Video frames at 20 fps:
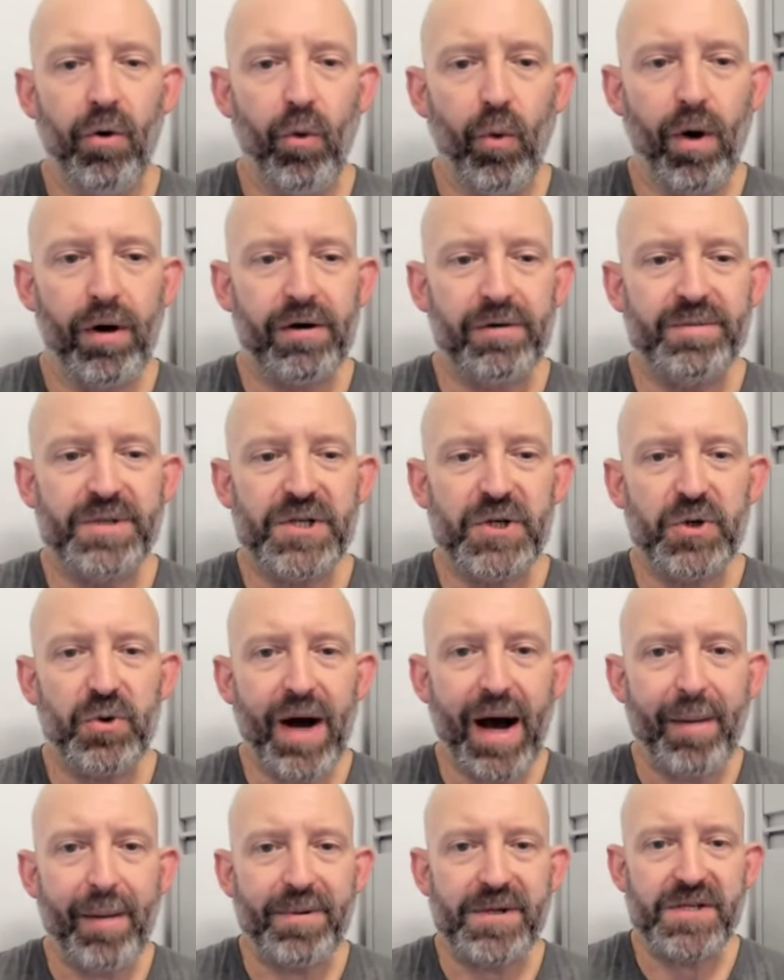Welcome to
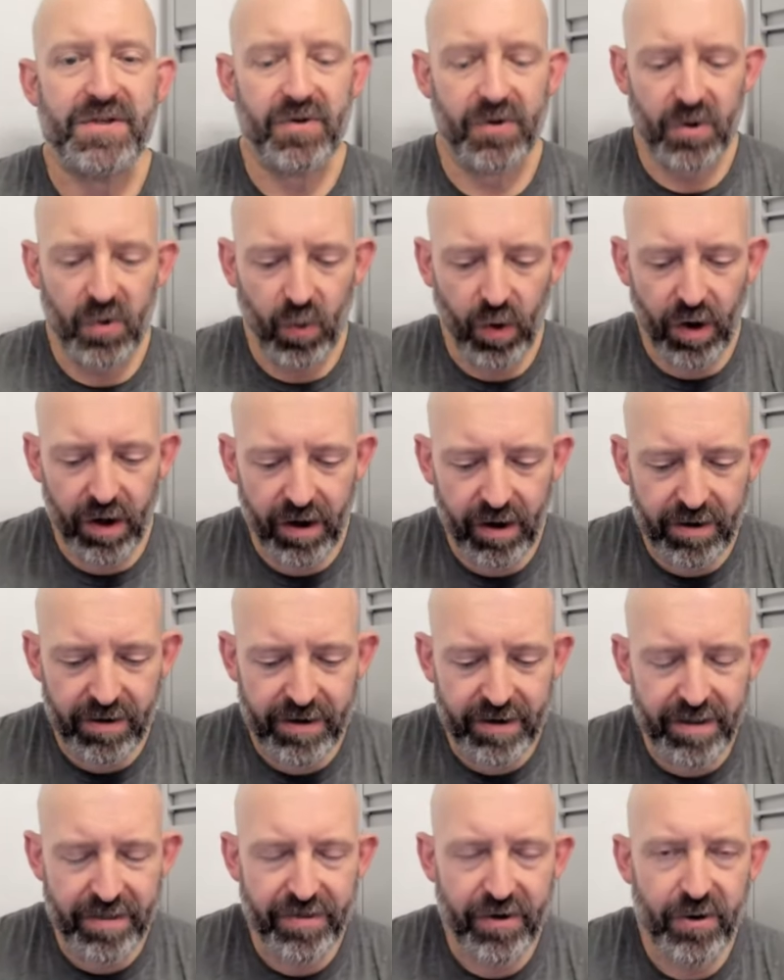episode
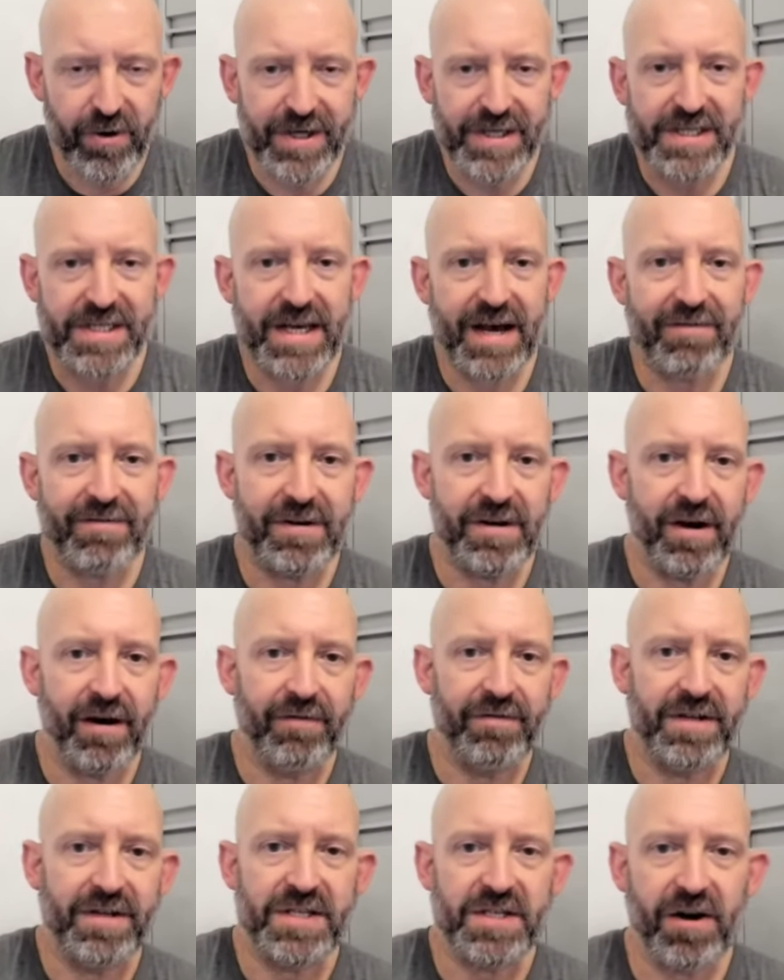137
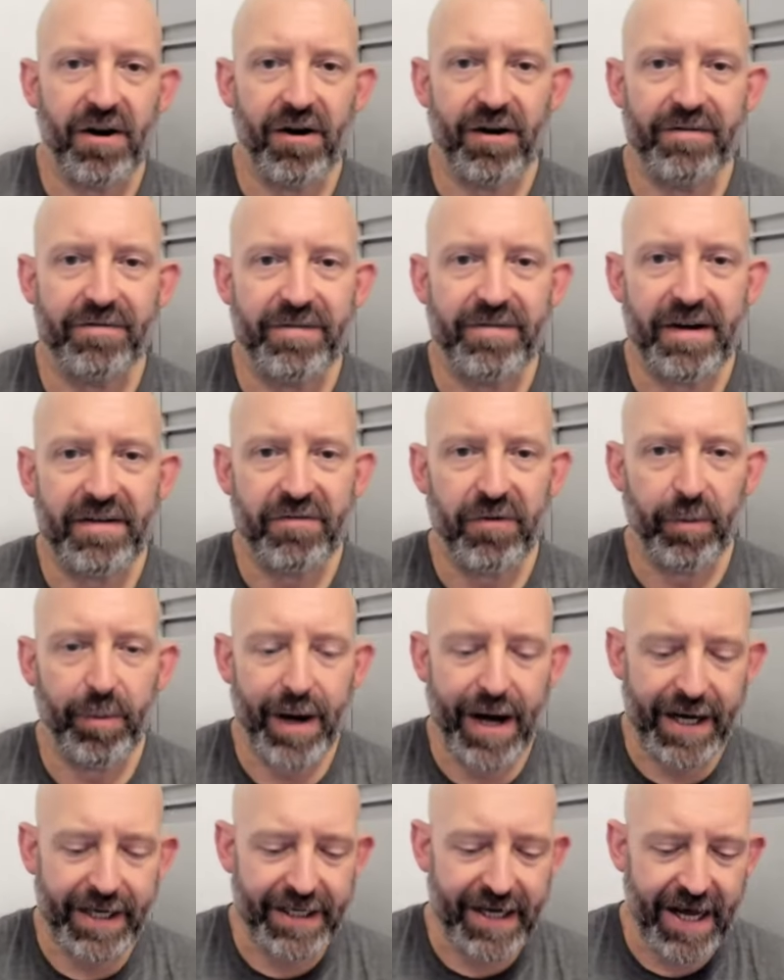of the Scarlet Faithful
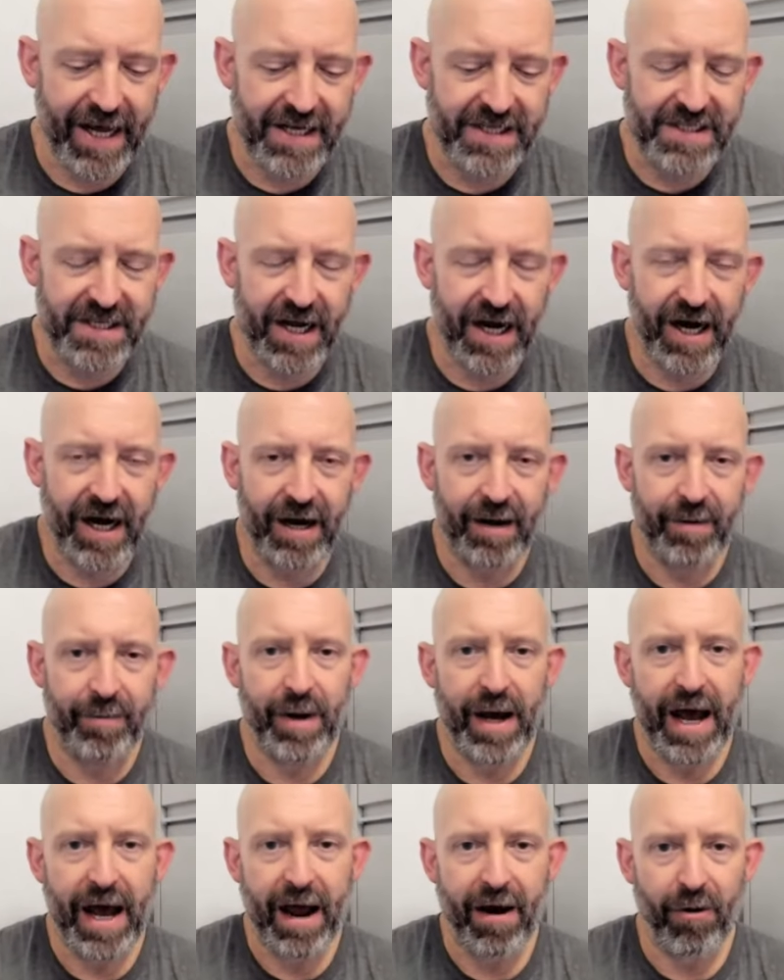Podcast. I'm
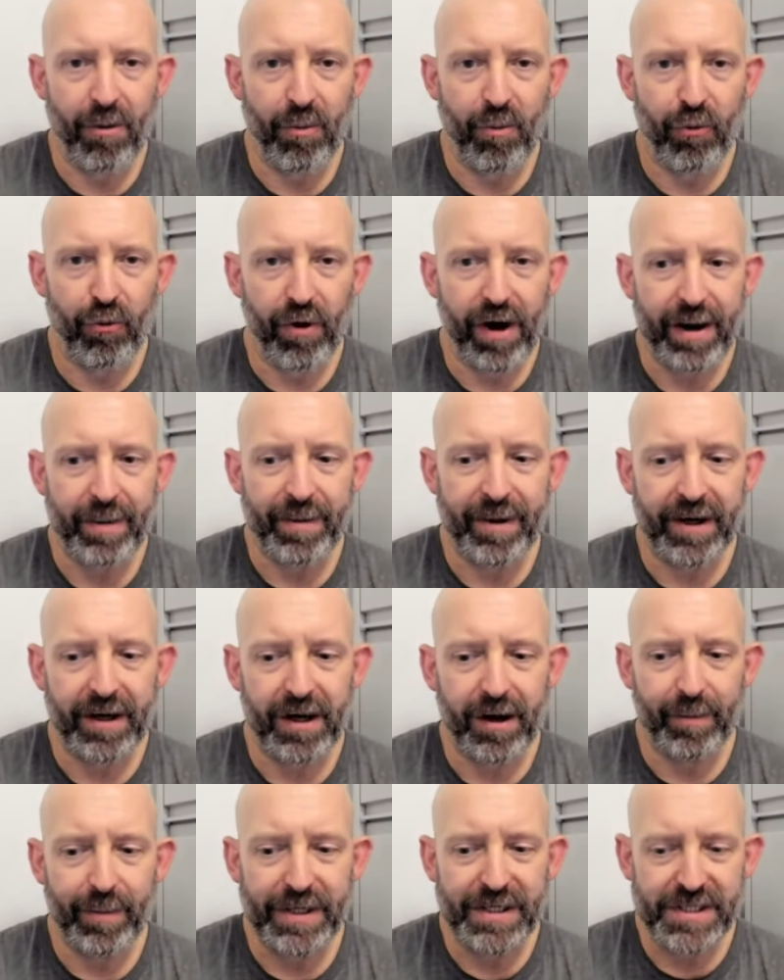Aaron Breitman,
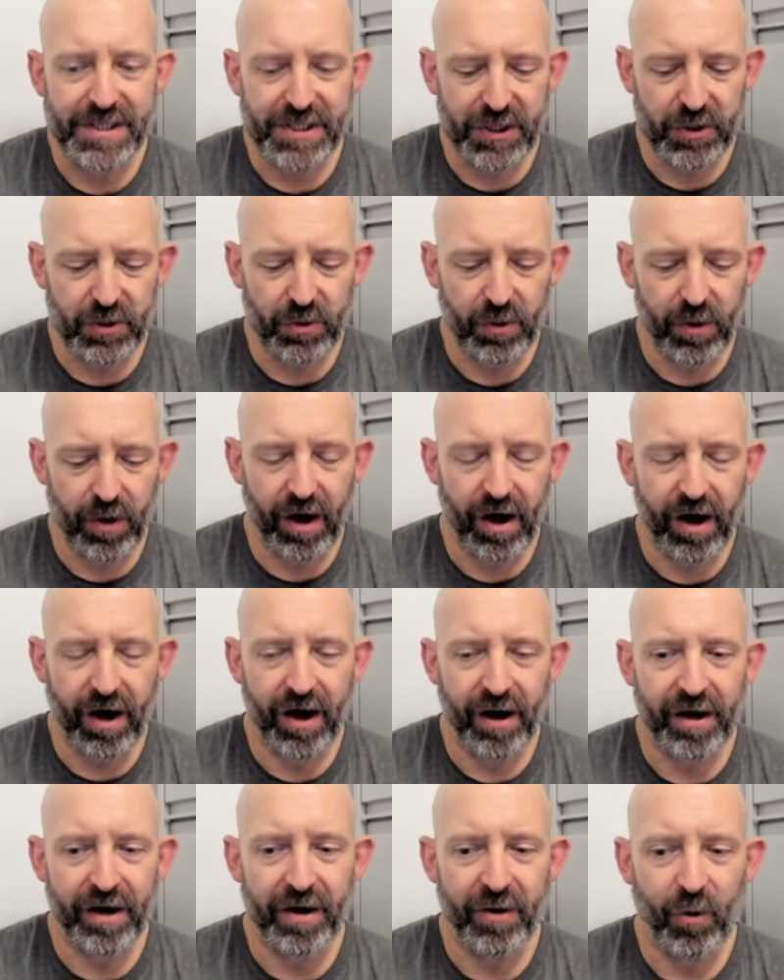coming to you
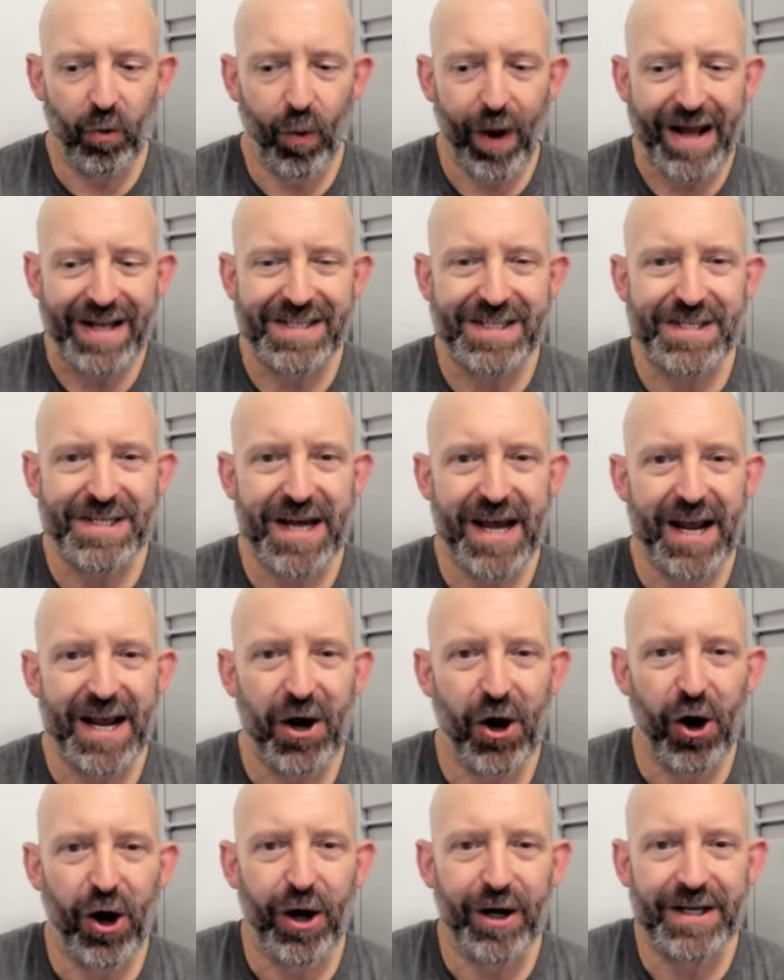on
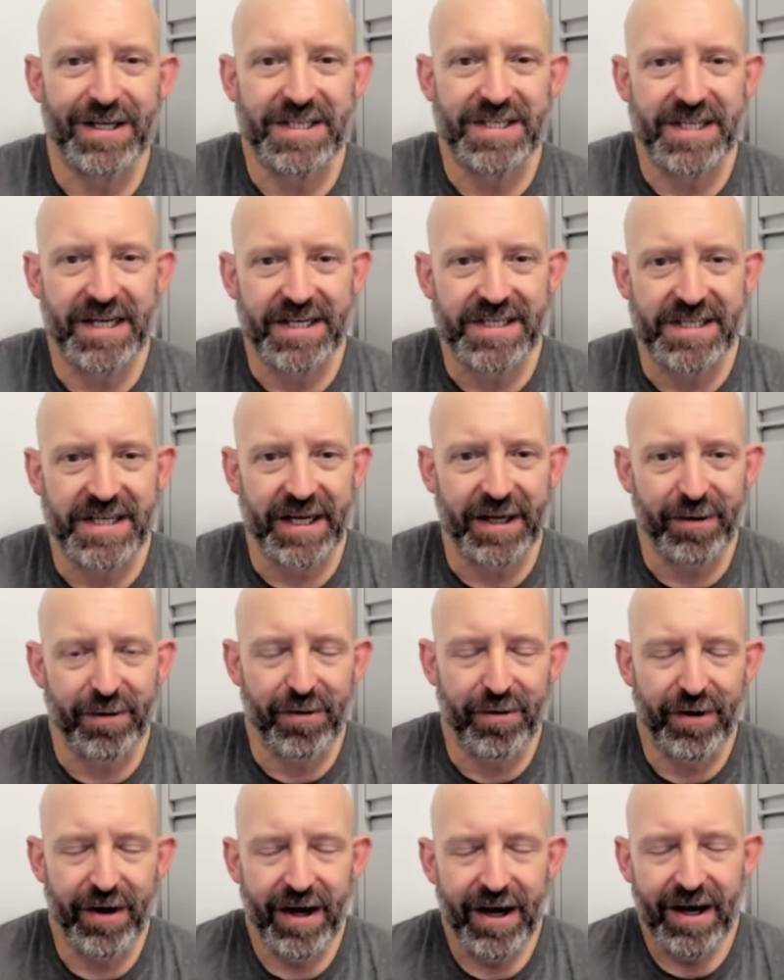Wednesday, August
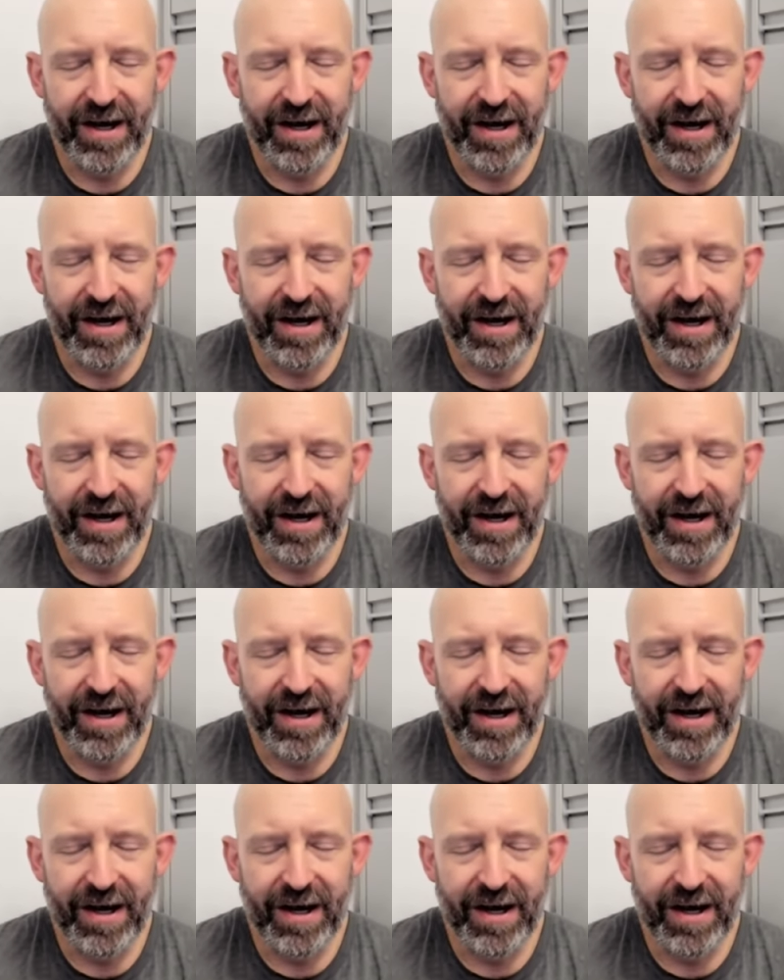16th.